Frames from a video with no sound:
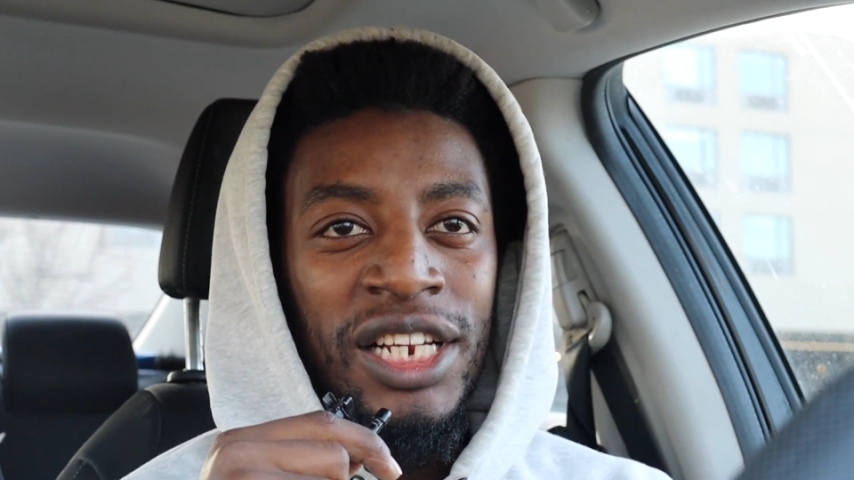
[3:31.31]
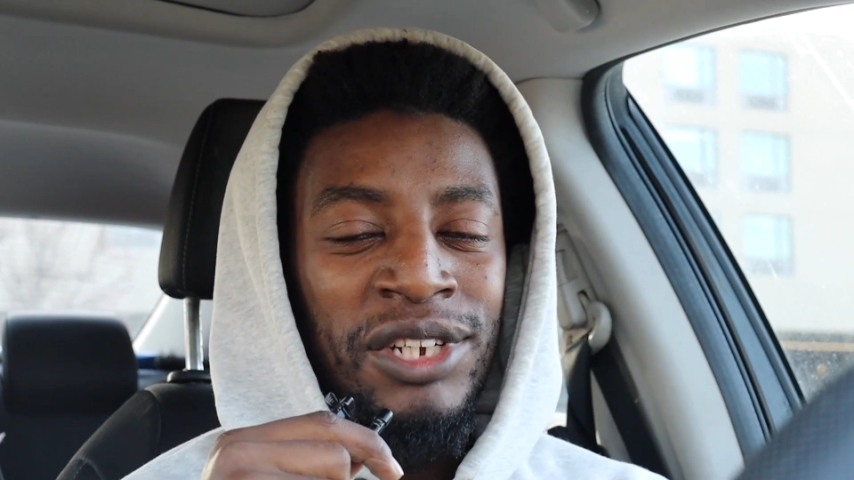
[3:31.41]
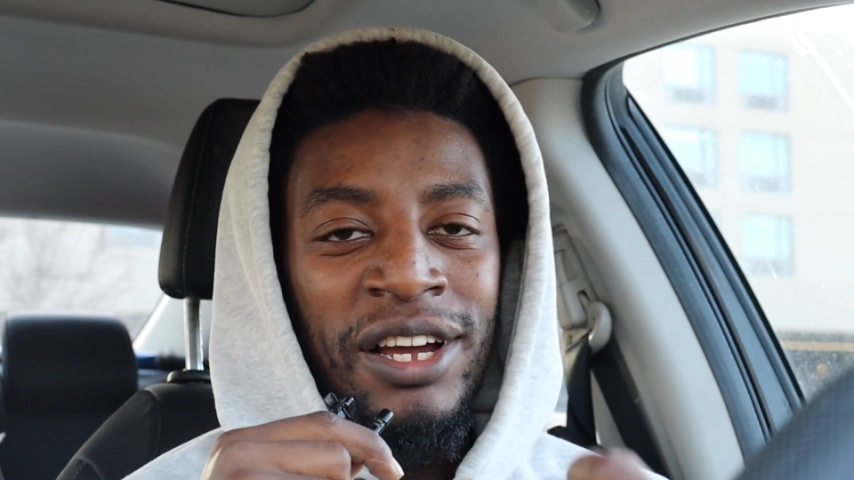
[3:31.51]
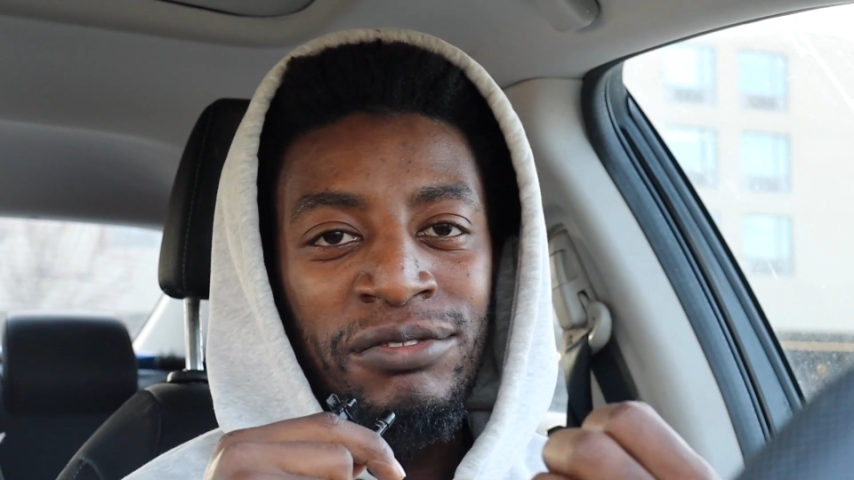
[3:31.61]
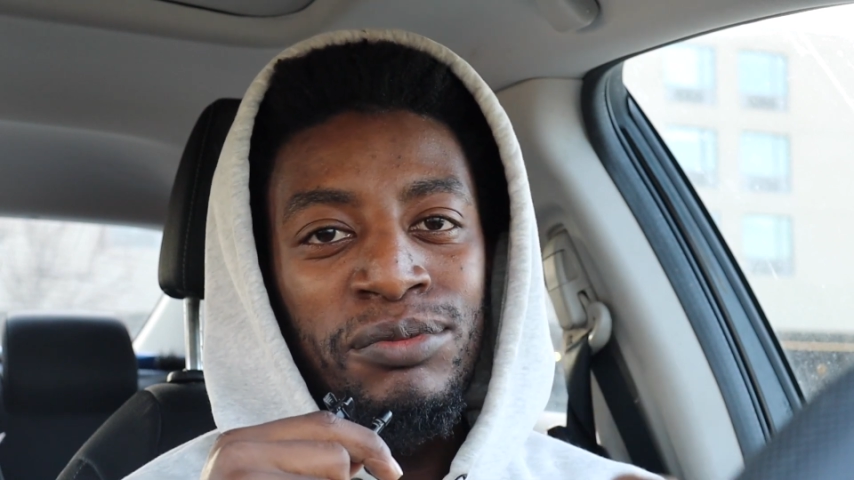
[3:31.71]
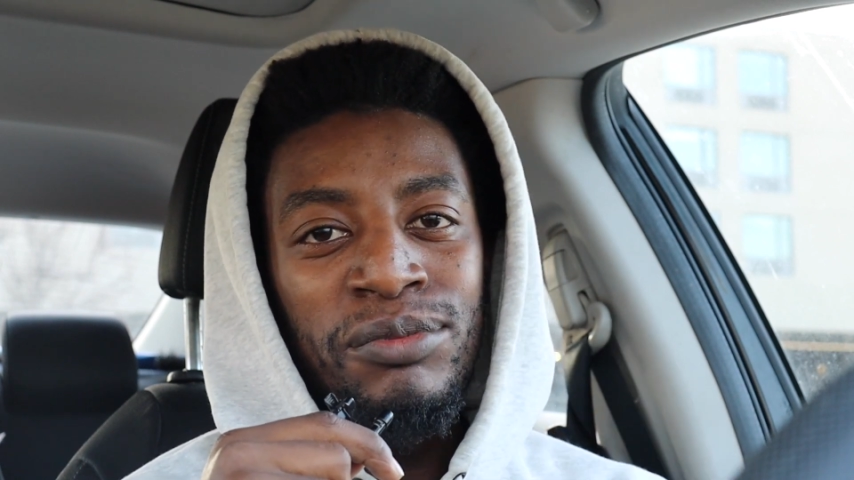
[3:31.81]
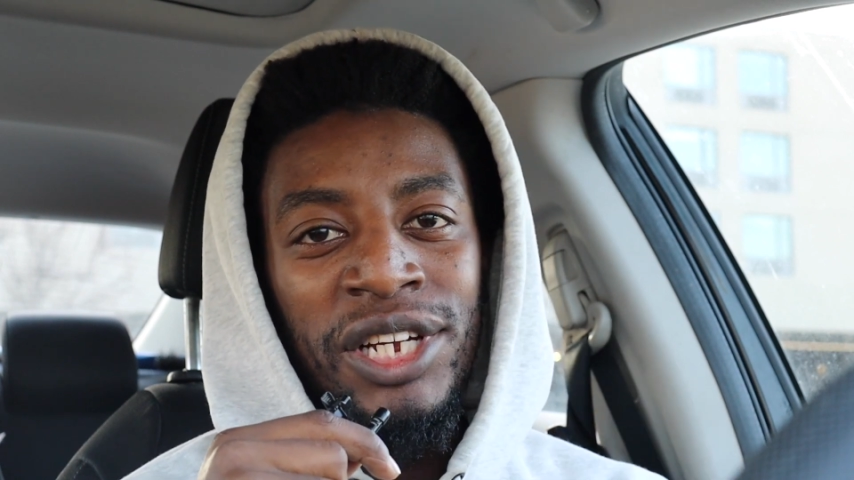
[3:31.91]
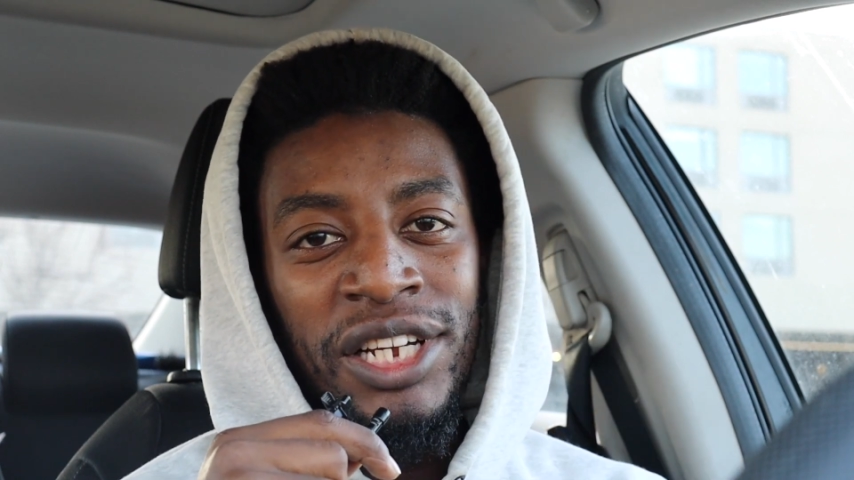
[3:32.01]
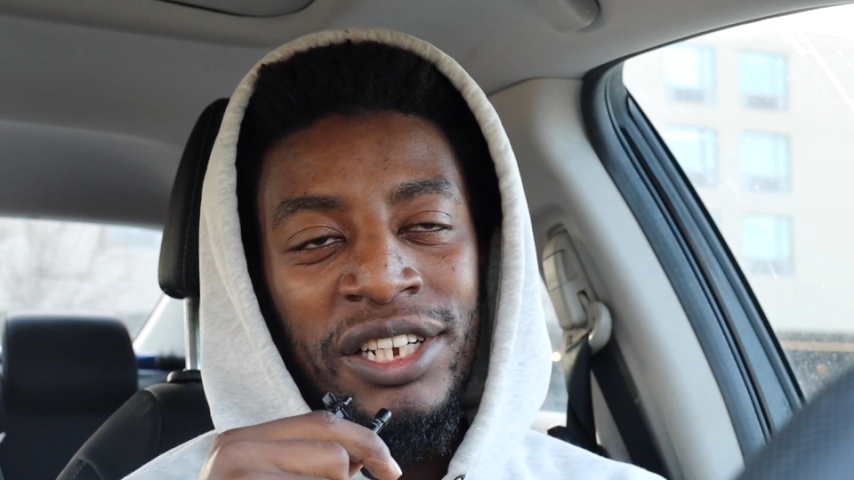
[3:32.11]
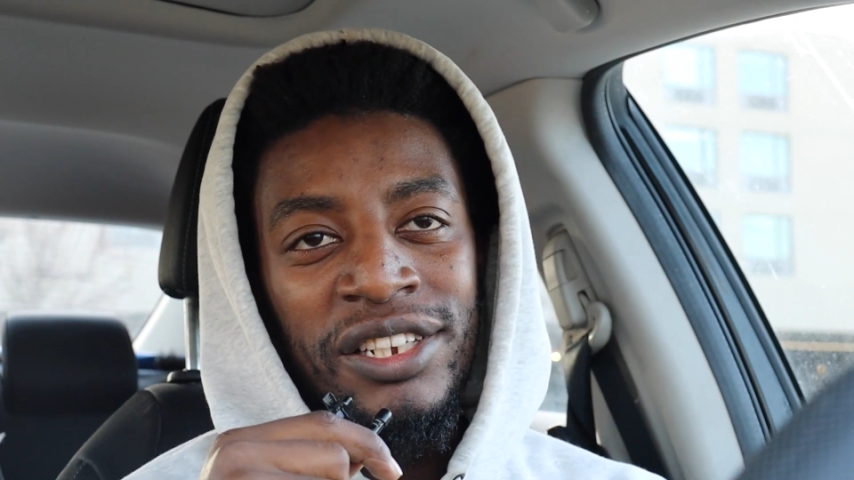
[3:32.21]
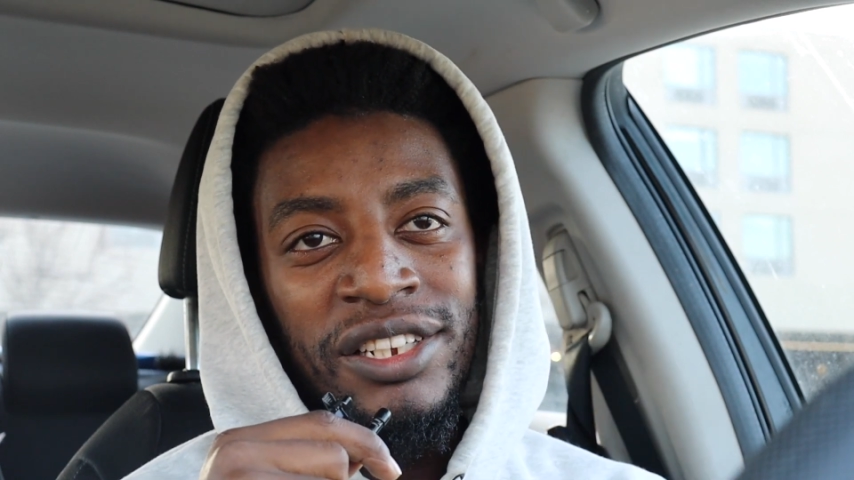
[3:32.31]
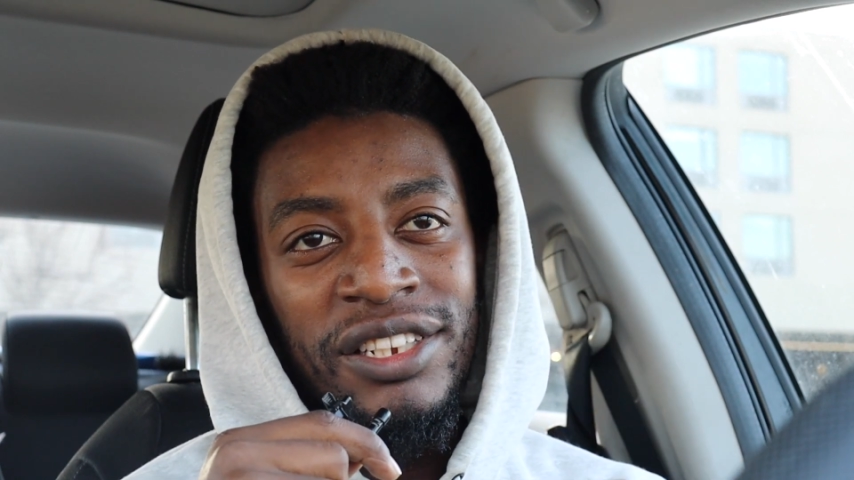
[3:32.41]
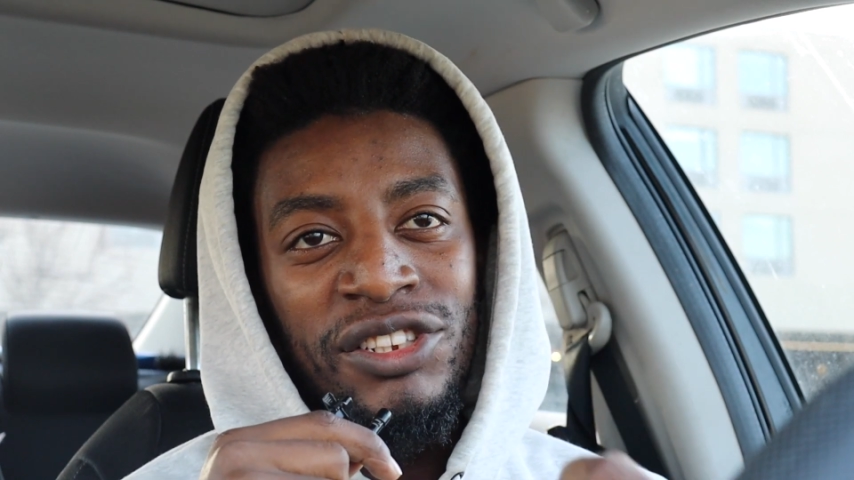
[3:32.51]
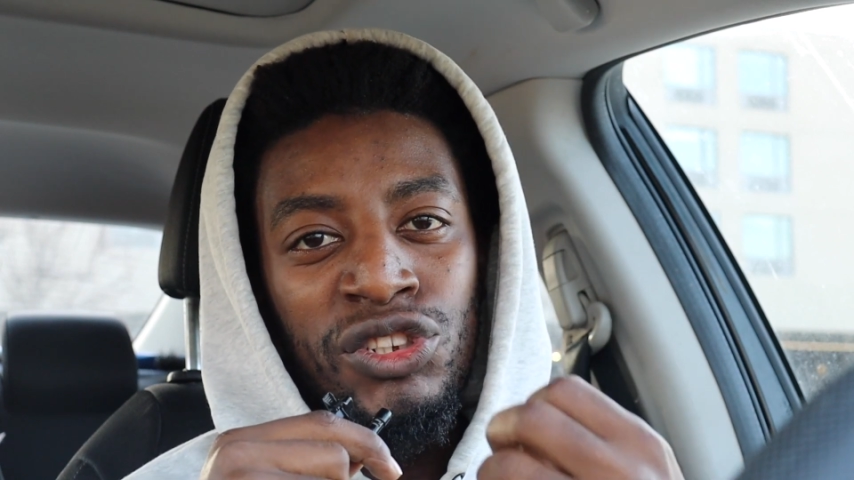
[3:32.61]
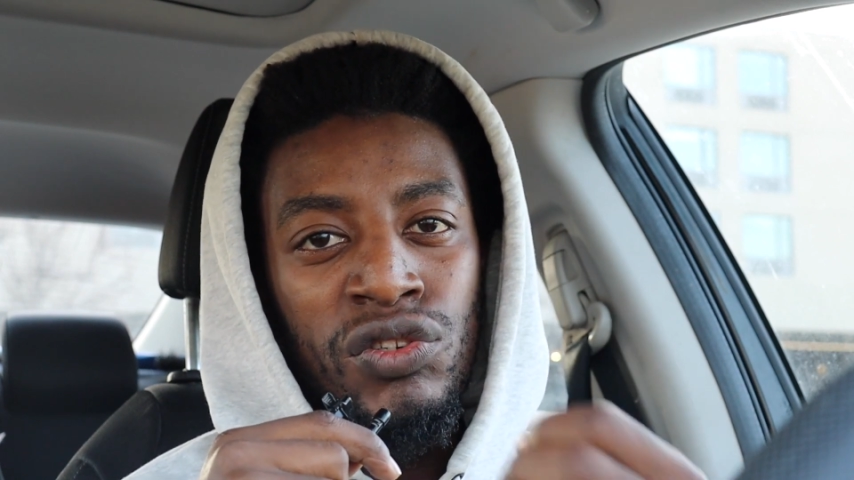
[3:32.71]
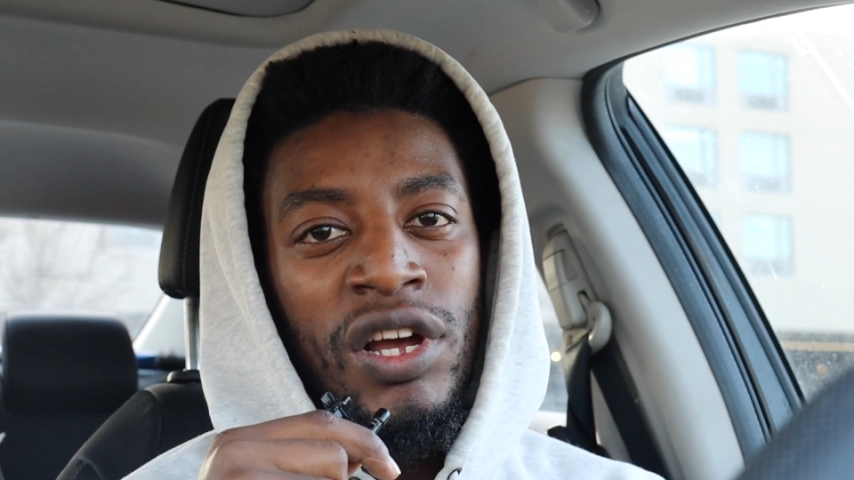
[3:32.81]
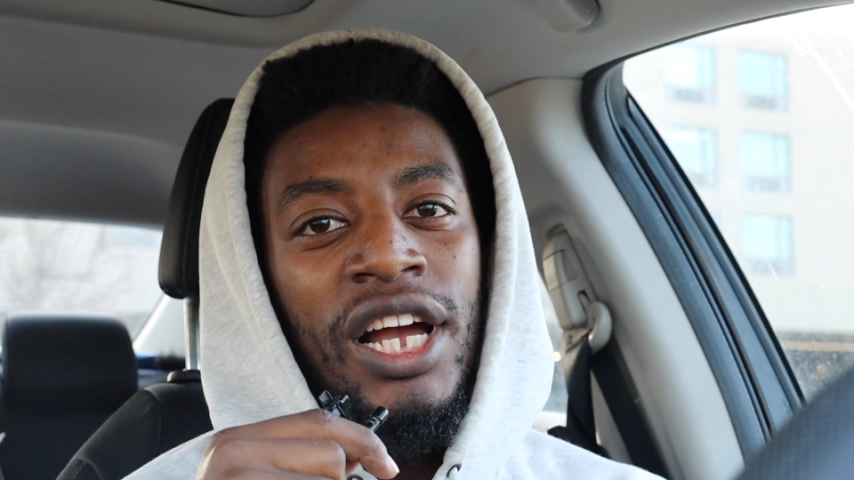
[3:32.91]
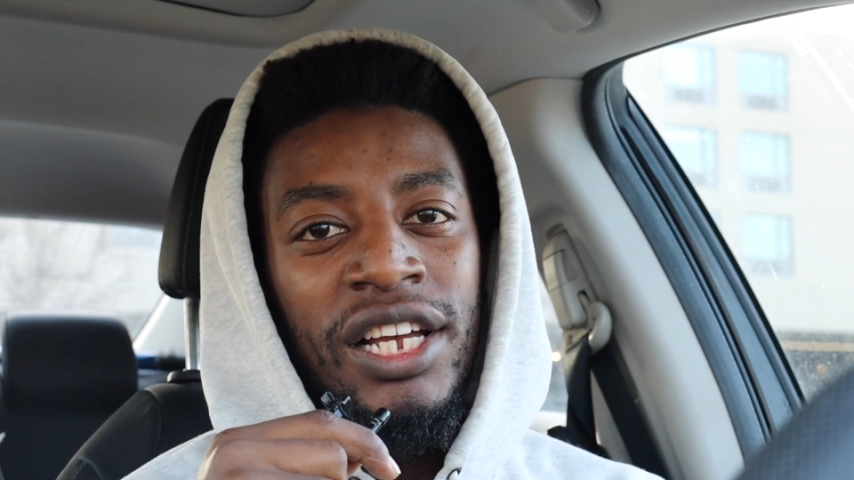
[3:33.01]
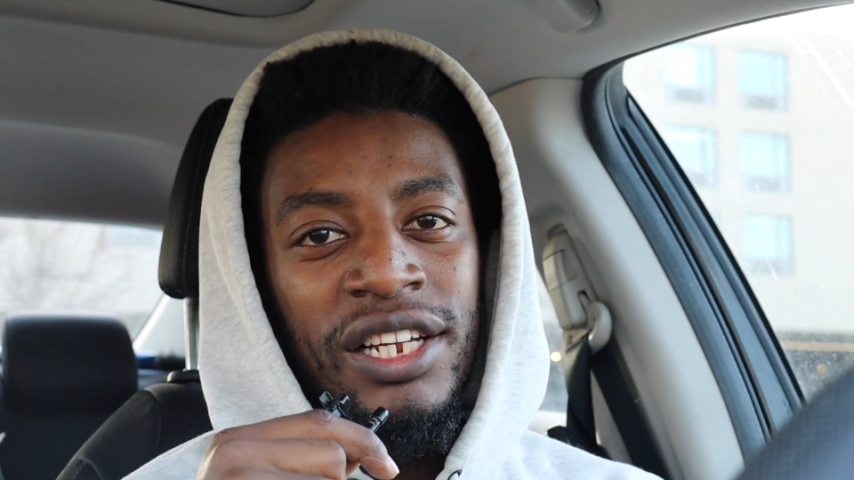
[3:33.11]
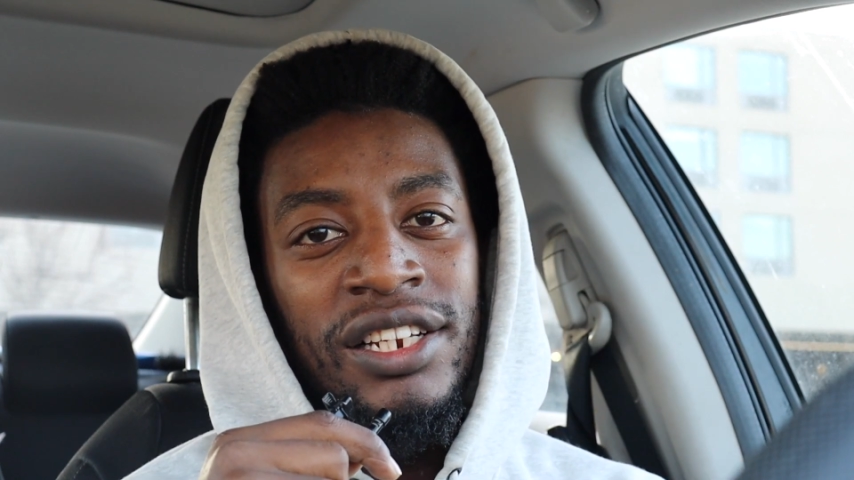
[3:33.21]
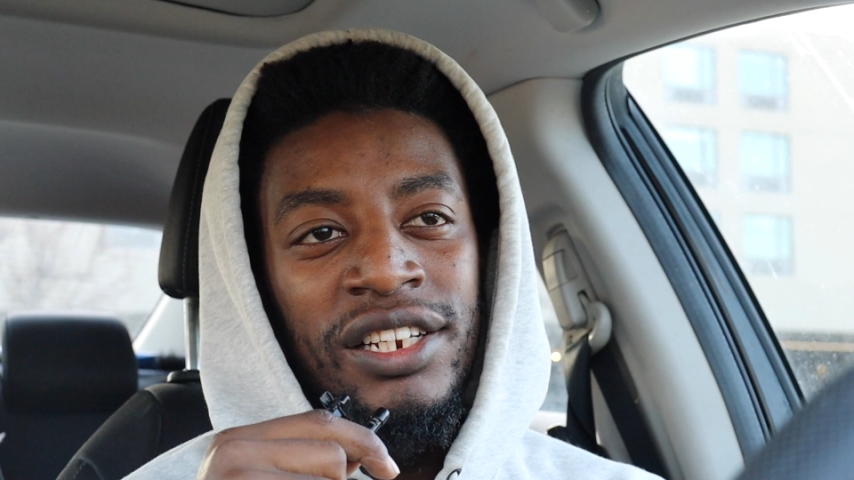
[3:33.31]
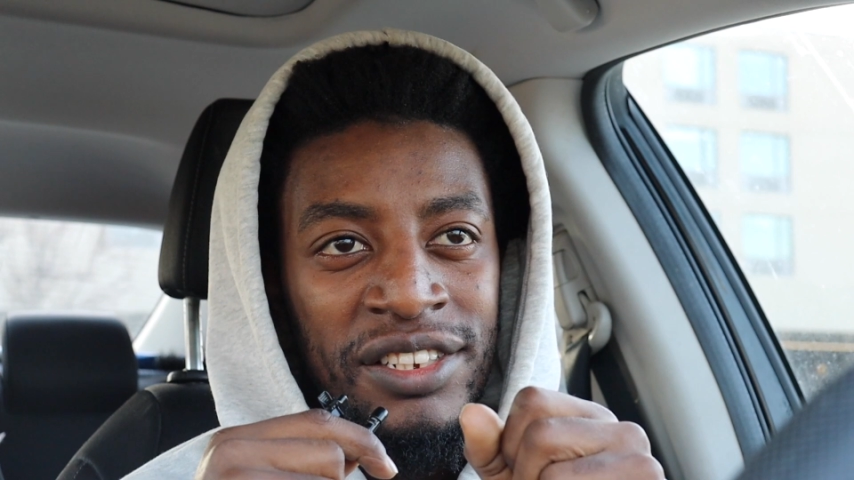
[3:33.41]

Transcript: we have to make the tracking